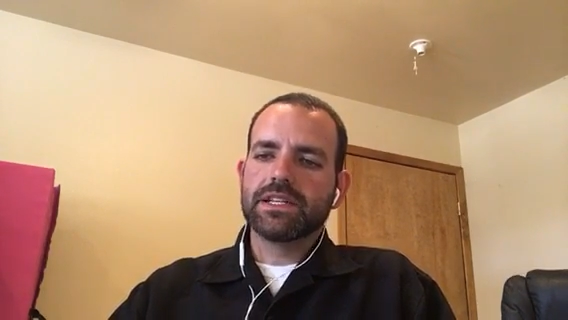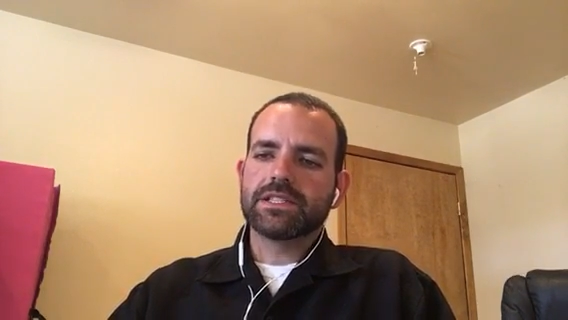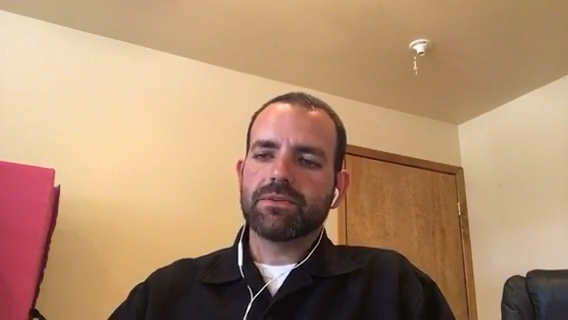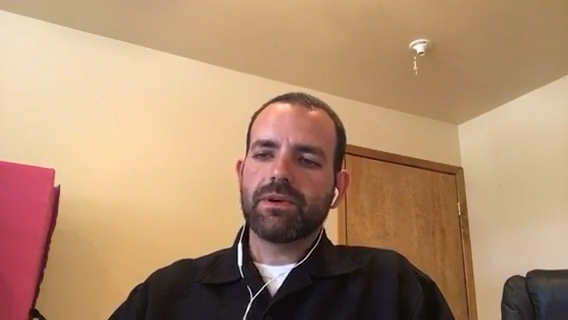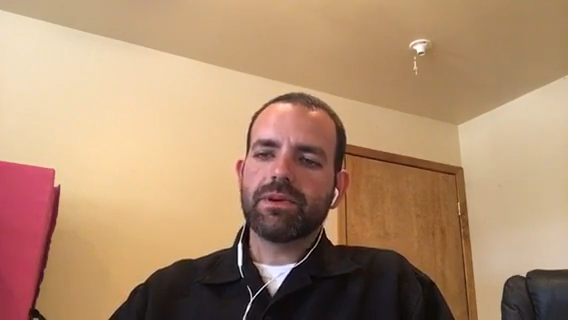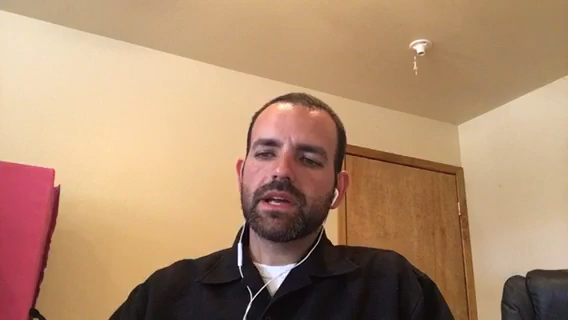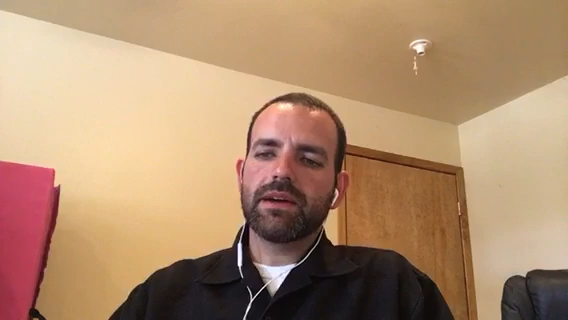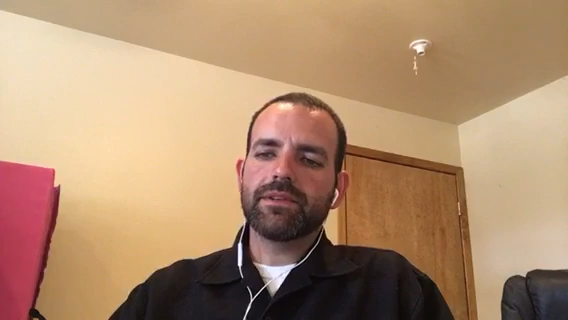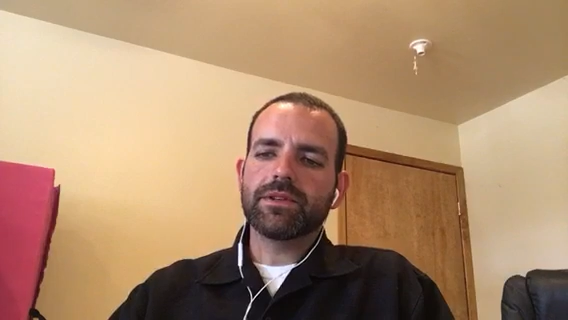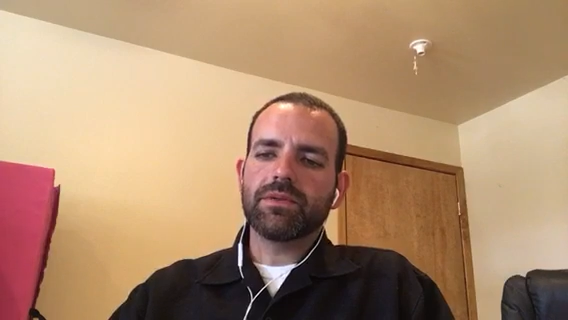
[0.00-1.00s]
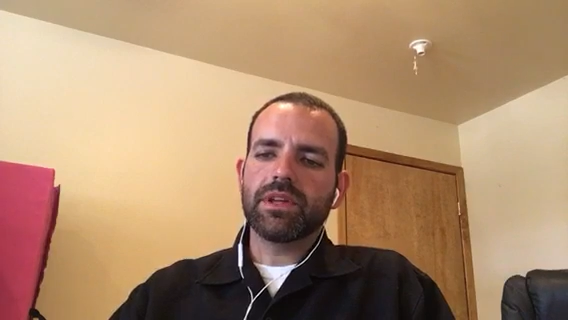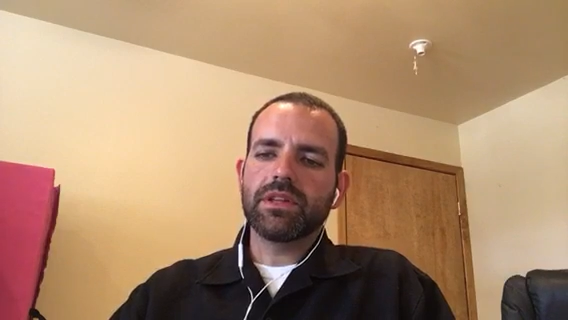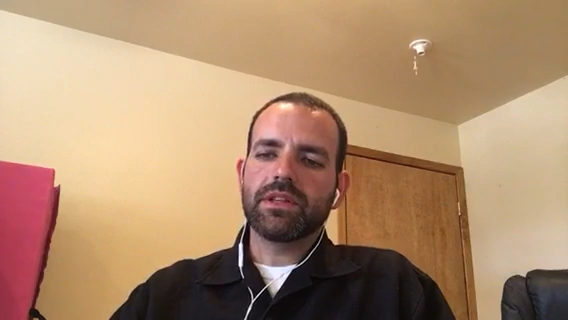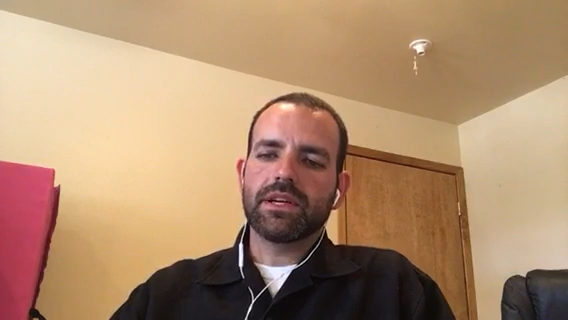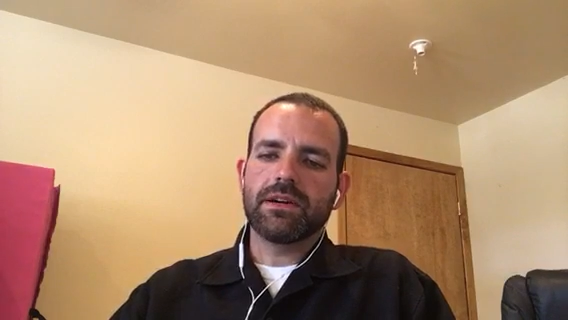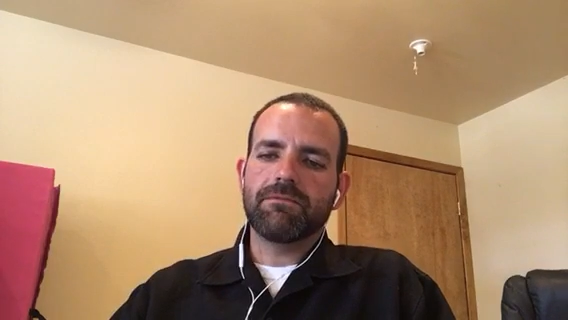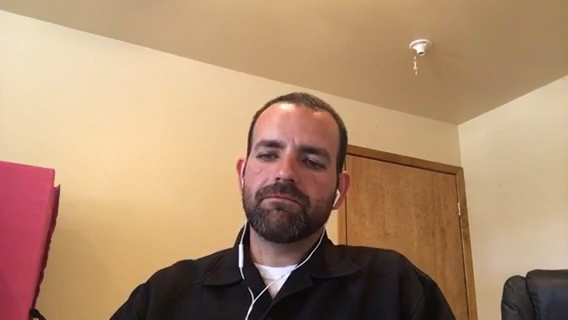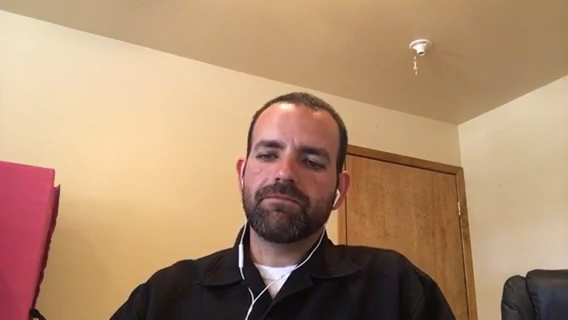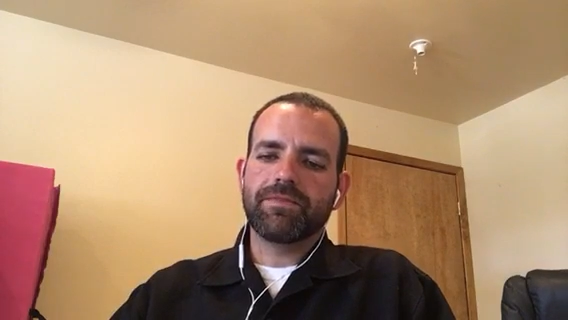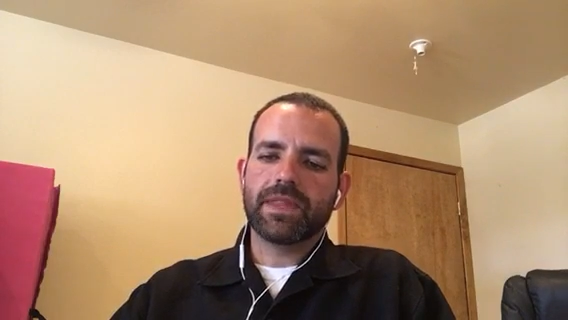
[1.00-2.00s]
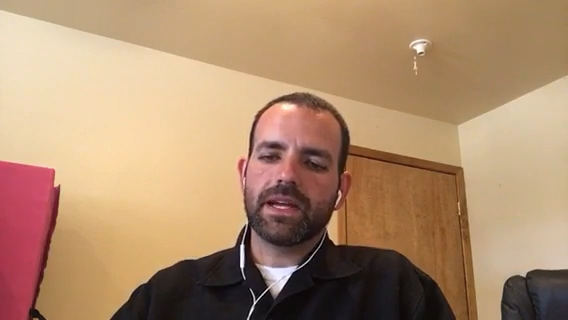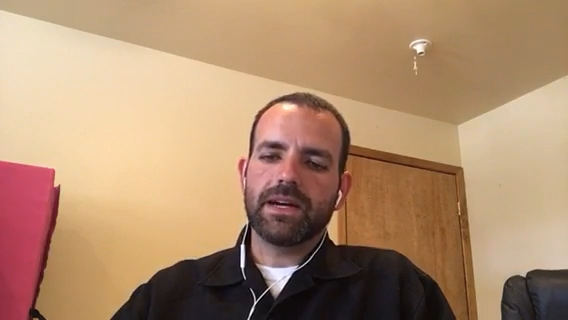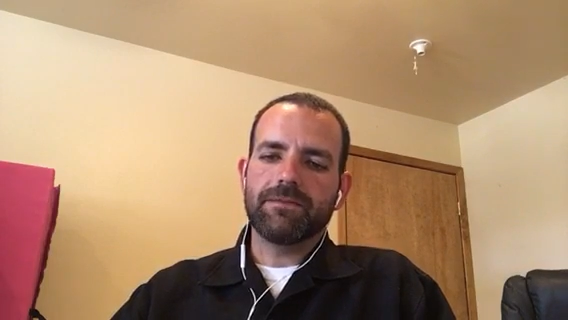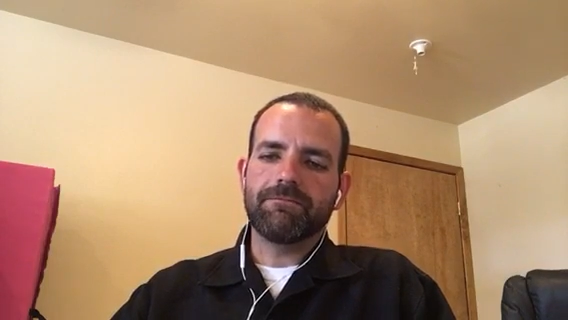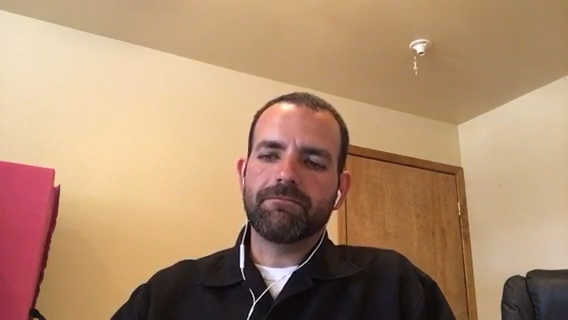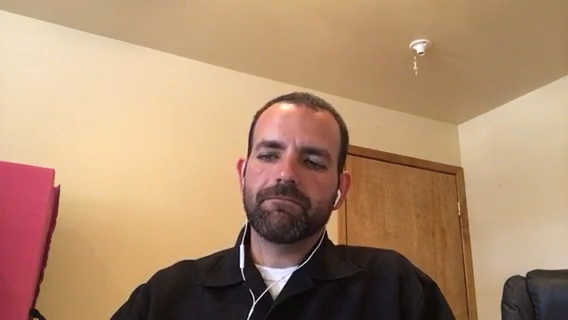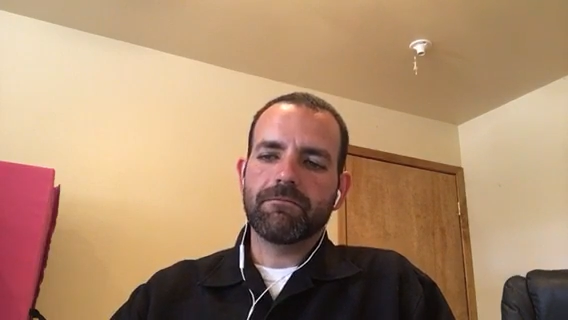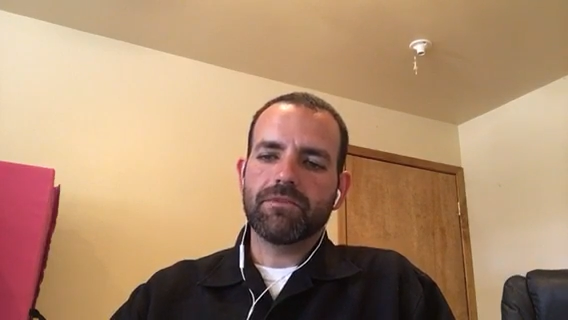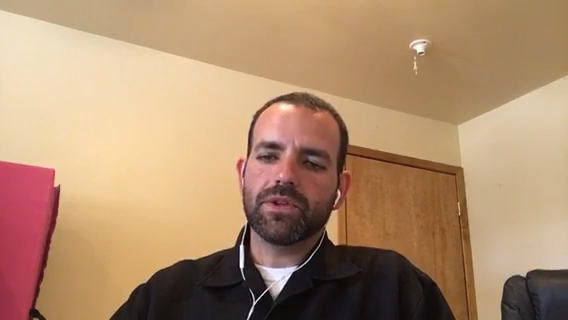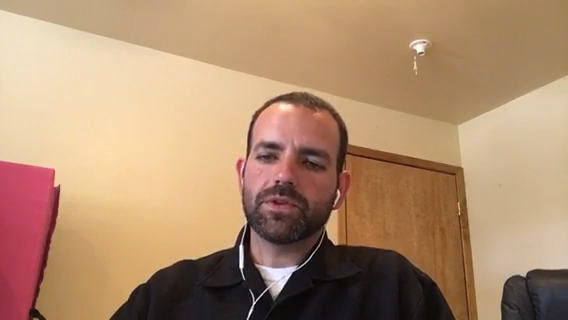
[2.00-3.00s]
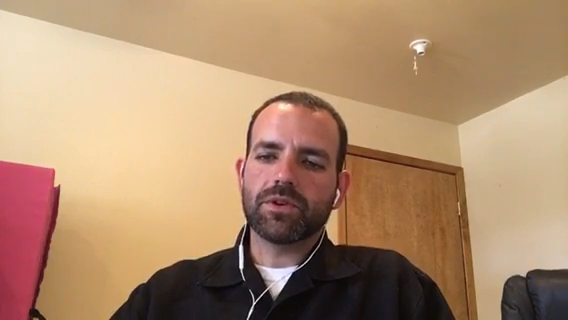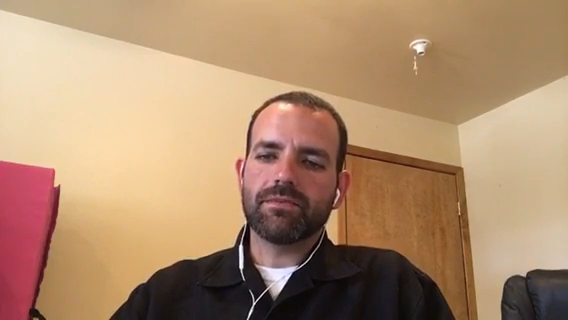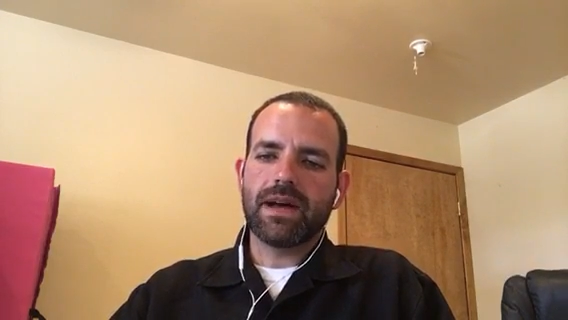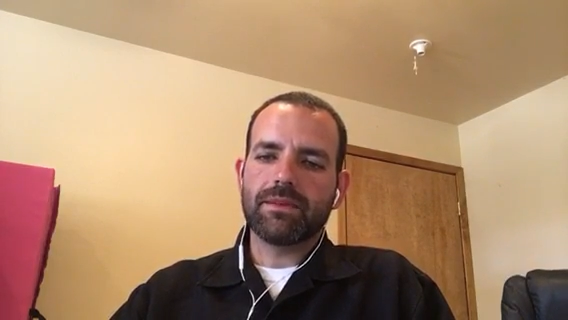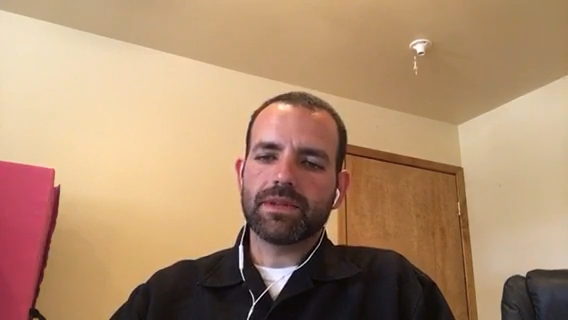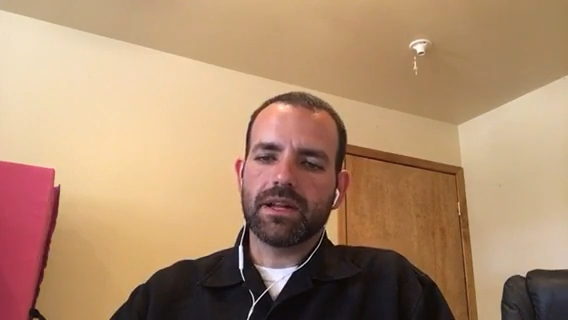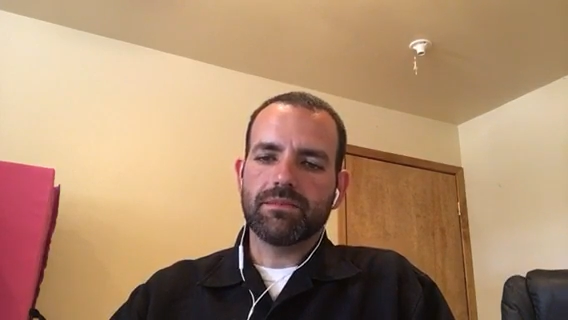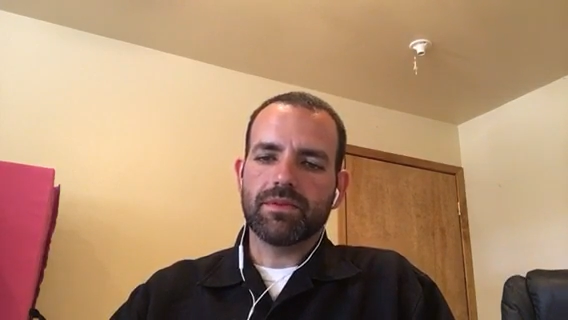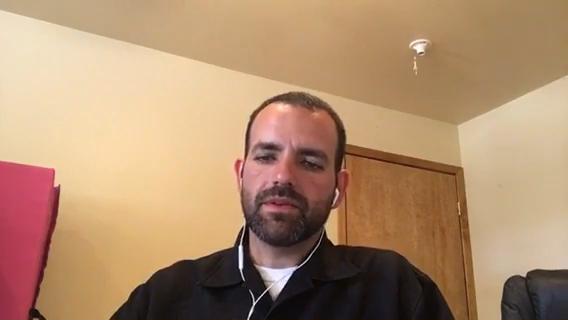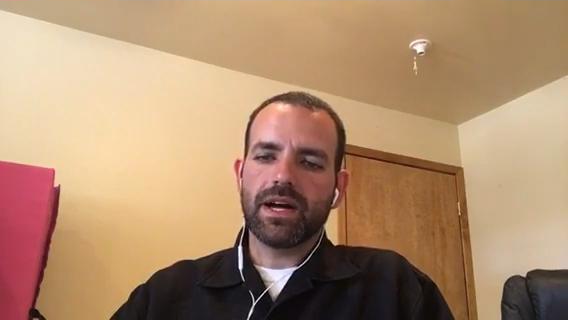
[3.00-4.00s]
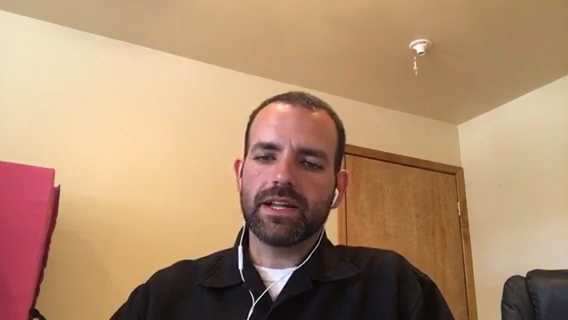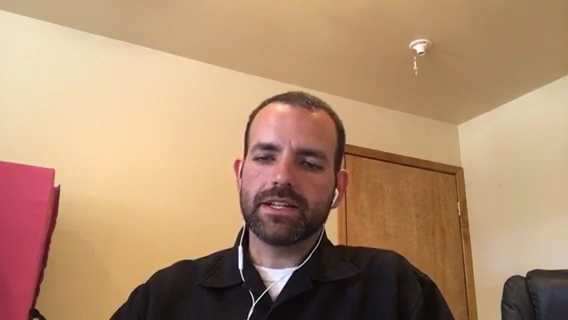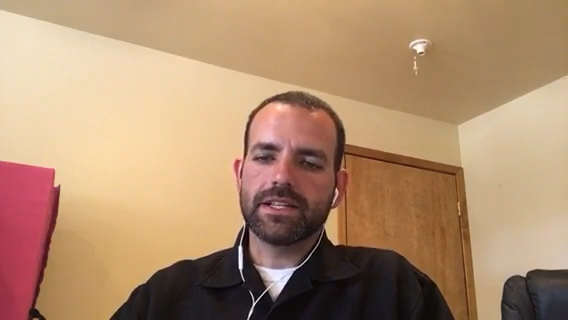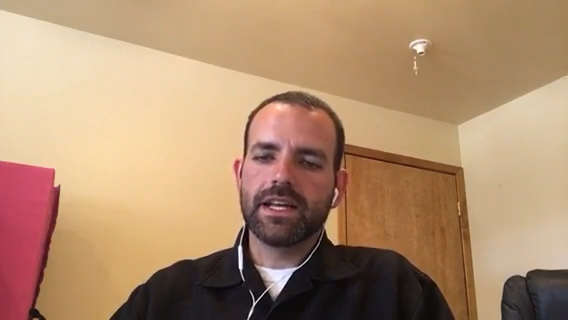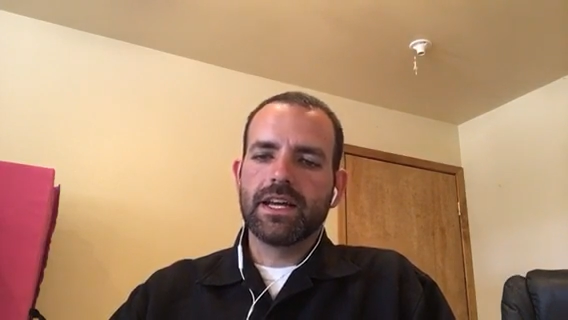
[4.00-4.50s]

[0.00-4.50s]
So when we come into India, the term map that I provided,